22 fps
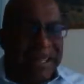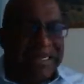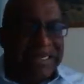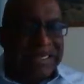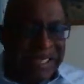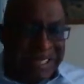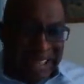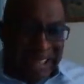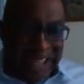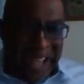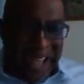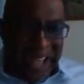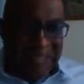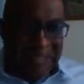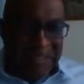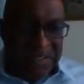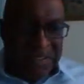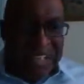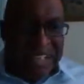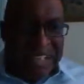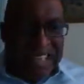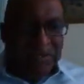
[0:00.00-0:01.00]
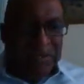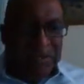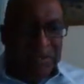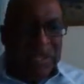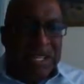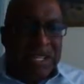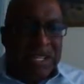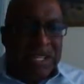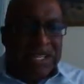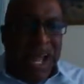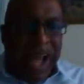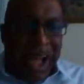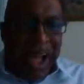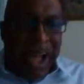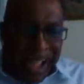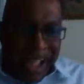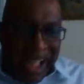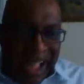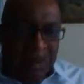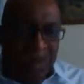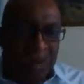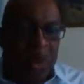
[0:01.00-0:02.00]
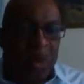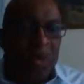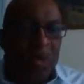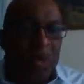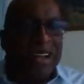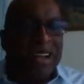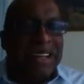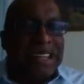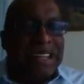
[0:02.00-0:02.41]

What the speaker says: life, the time when we're in